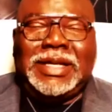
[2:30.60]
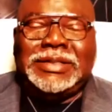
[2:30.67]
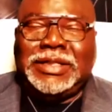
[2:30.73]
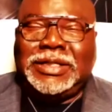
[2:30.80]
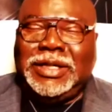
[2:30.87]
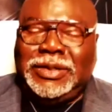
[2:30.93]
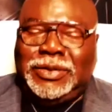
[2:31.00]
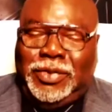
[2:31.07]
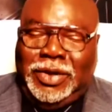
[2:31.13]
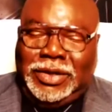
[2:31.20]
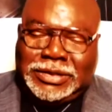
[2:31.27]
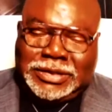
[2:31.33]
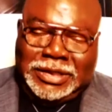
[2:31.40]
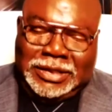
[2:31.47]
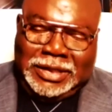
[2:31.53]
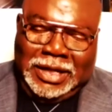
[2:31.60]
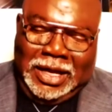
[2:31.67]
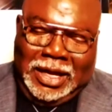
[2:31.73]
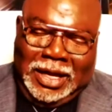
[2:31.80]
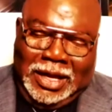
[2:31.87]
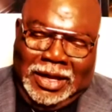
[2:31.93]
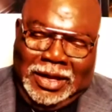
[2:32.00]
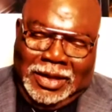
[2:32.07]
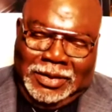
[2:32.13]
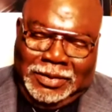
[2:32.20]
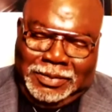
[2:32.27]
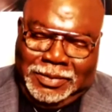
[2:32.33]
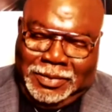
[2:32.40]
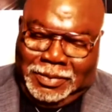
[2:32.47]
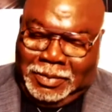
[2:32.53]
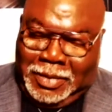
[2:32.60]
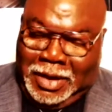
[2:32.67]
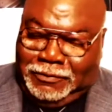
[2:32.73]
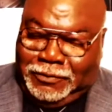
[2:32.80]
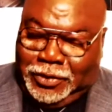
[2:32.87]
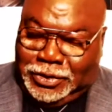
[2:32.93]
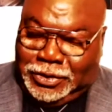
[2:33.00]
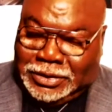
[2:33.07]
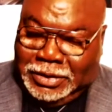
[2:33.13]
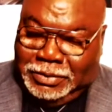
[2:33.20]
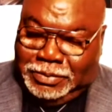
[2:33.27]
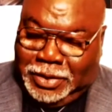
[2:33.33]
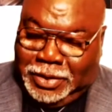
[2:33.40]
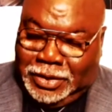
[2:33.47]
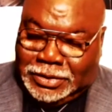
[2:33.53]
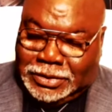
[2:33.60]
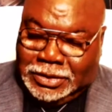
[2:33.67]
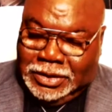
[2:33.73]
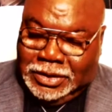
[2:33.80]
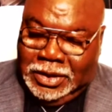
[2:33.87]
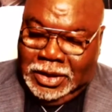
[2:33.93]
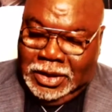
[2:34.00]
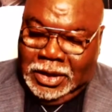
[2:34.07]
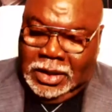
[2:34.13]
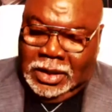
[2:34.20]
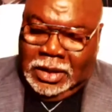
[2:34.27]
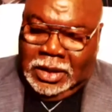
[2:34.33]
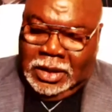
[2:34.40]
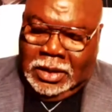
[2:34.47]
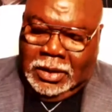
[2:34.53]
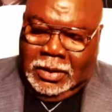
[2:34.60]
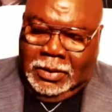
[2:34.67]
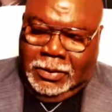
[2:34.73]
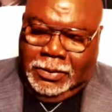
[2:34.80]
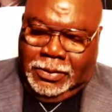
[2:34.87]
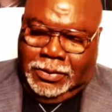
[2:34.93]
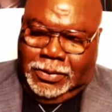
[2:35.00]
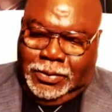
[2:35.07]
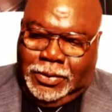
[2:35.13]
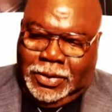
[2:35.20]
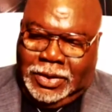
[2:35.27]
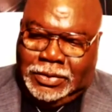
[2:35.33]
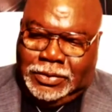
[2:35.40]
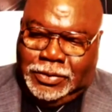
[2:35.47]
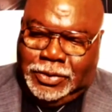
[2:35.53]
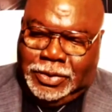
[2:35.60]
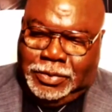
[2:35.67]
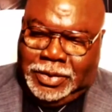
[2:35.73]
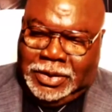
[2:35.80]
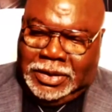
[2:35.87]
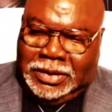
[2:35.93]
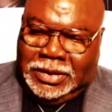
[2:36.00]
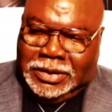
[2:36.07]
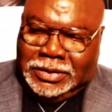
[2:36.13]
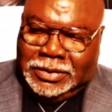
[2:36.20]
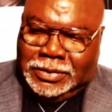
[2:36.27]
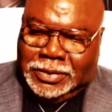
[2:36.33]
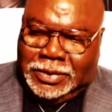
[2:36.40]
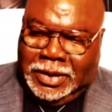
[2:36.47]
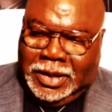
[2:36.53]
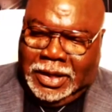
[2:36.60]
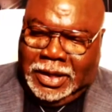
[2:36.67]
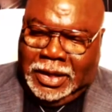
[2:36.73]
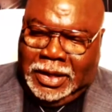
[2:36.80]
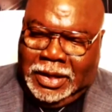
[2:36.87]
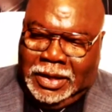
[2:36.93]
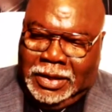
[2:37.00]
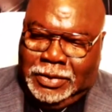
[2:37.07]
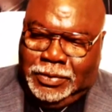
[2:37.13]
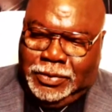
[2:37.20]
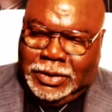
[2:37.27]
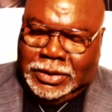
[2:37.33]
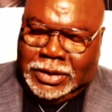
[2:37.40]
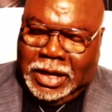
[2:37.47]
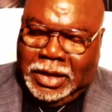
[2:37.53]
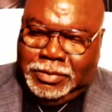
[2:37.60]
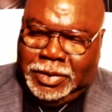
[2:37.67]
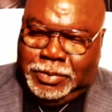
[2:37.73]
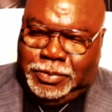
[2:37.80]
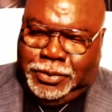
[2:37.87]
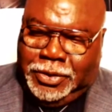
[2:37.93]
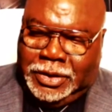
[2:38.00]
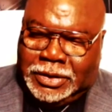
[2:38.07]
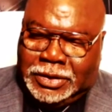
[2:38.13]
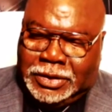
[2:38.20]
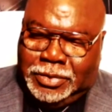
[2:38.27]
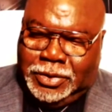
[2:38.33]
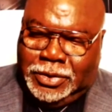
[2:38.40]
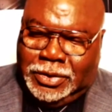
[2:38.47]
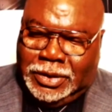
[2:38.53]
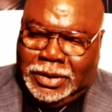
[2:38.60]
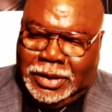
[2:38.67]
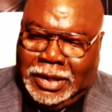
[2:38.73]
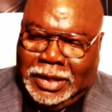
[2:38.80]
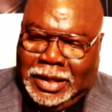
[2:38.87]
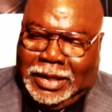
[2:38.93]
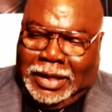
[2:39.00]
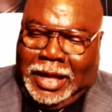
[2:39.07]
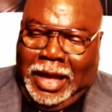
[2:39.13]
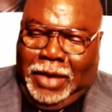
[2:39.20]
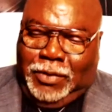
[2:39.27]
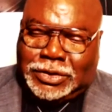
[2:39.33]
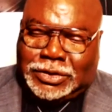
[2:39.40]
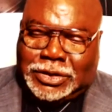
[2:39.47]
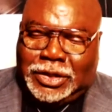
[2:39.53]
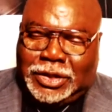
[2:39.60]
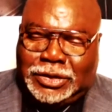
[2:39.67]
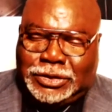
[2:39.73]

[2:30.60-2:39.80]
a good question. My first impulse would be to would not be printable. I was gonna